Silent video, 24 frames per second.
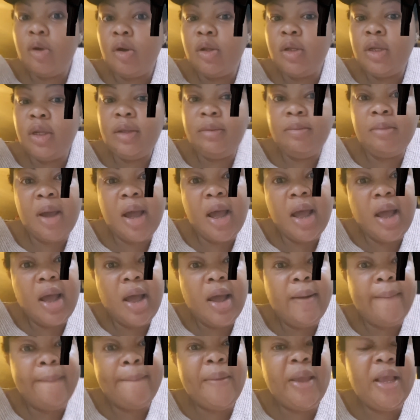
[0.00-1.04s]
morning, my
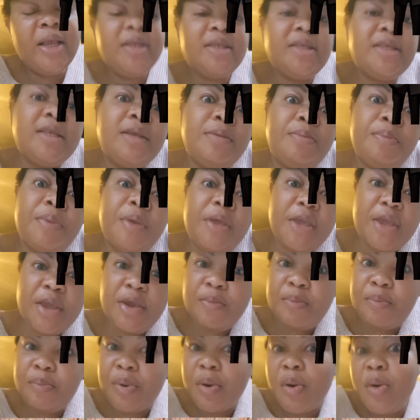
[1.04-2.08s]
amazing
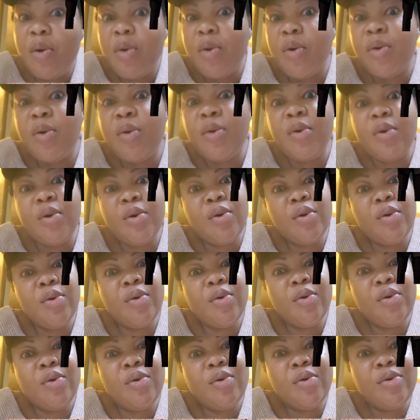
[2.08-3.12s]

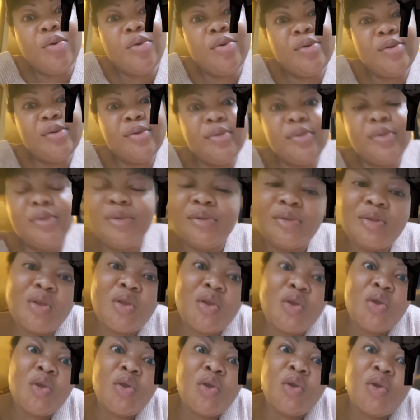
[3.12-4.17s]
people.
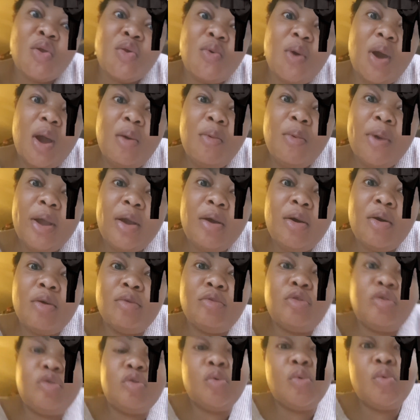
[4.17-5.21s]
You are
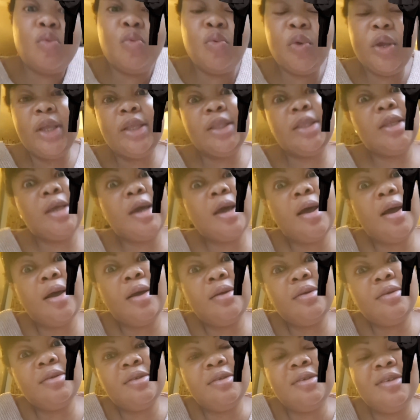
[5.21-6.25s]
welcome to
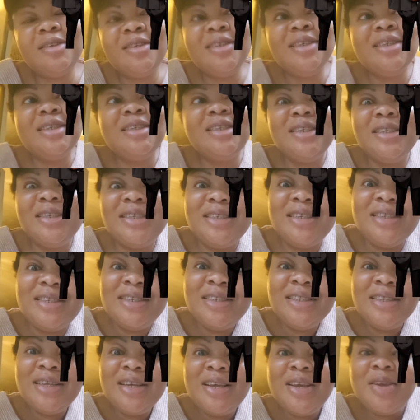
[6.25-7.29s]
winter.
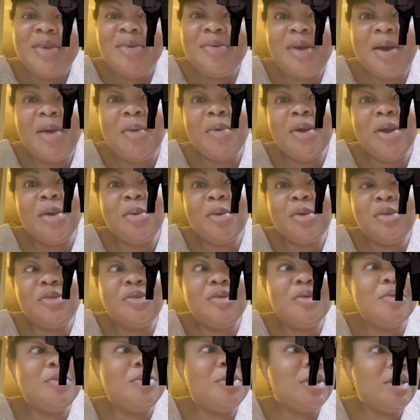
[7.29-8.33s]
You are welcome
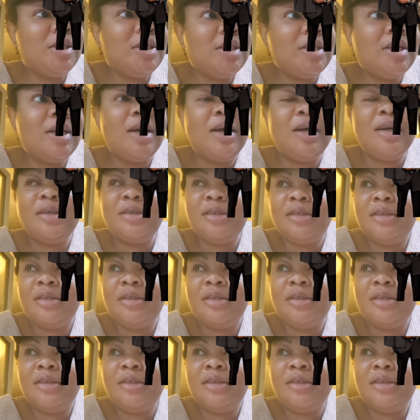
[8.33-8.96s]
to winter.